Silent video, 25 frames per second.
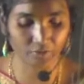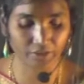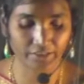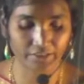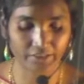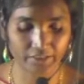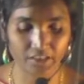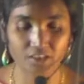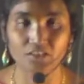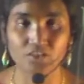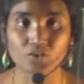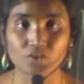
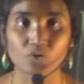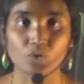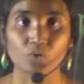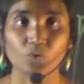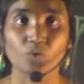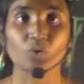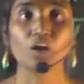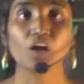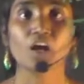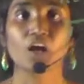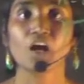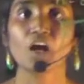us know
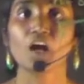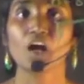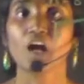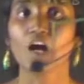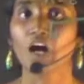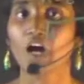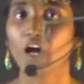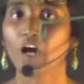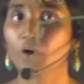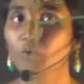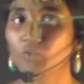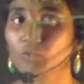
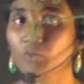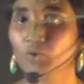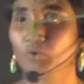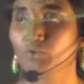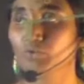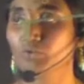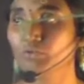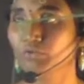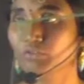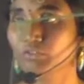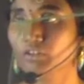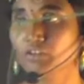how
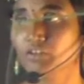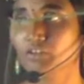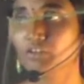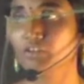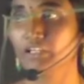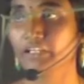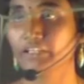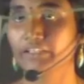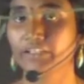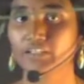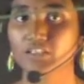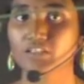
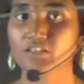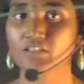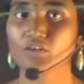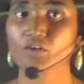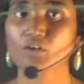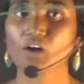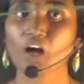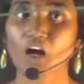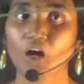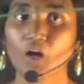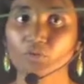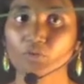
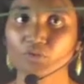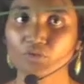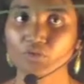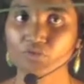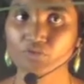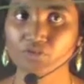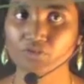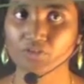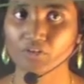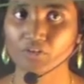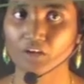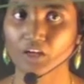to
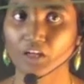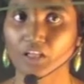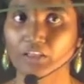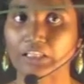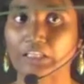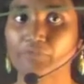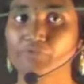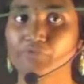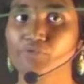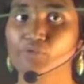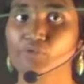solve the 4